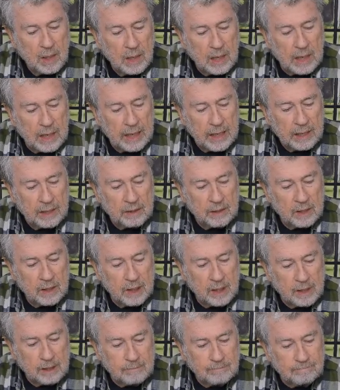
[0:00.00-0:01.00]
And
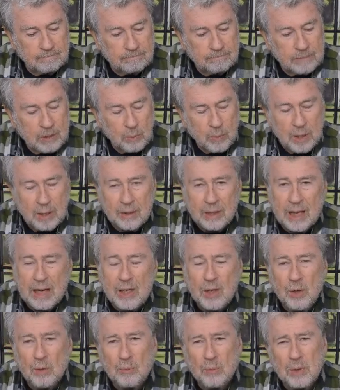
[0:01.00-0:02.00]
I want to
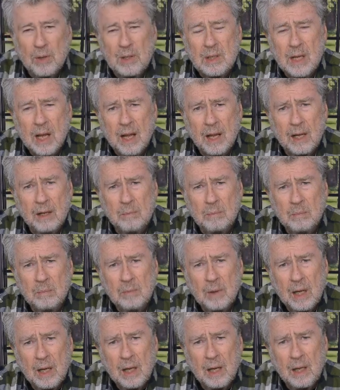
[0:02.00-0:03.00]
thank you for the time
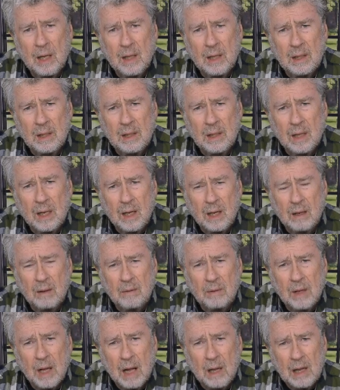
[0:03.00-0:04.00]
and
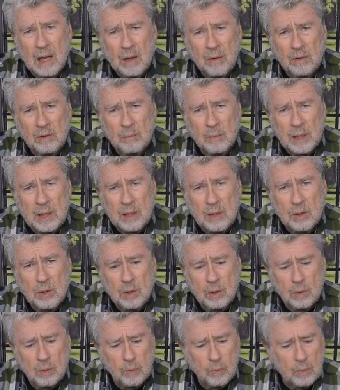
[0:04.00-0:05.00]
allowing me
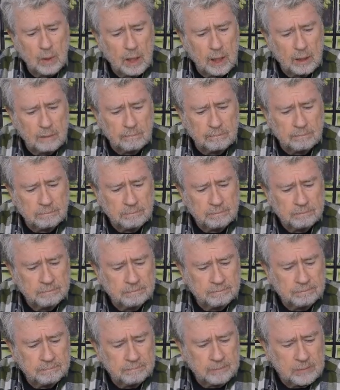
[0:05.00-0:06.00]
to
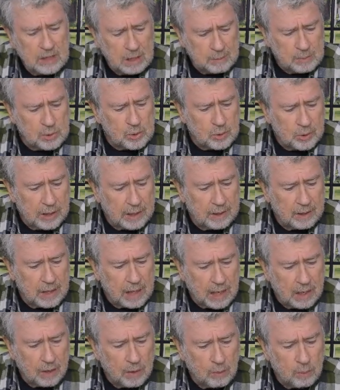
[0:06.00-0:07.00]
demonstrate
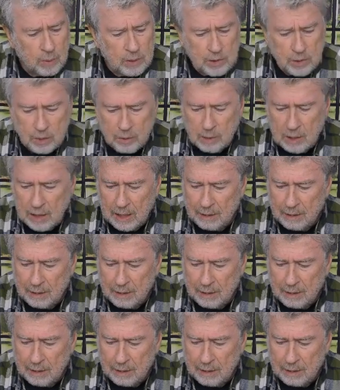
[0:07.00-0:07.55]
how much